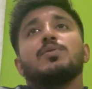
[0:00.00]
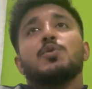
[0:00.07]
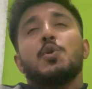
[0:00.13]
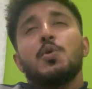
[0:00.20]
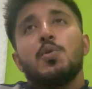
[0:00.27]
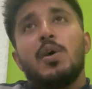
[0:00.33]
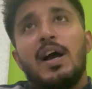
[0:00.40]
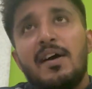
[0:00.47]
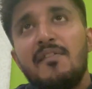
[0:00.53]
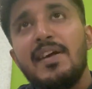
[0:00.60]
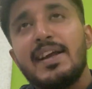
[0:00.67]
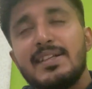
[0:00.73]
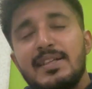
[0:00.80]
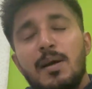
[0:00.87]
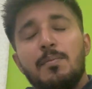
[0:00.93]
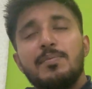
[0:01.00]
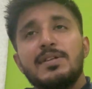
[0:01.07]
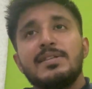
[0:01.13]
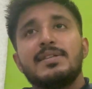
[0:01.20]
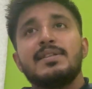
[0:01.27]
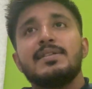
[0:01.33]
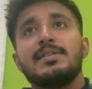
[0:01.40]
So you have
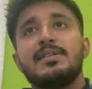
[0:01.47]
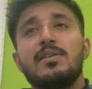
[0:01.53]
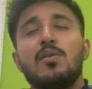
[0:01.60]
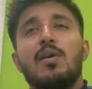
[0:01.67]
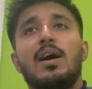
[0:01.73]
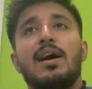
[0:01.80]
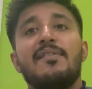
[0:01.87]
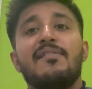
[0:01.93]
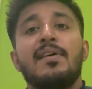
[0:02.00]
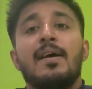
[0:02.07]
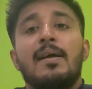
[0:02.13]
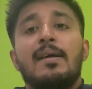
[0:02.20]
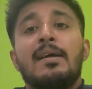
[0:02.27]
examples is you have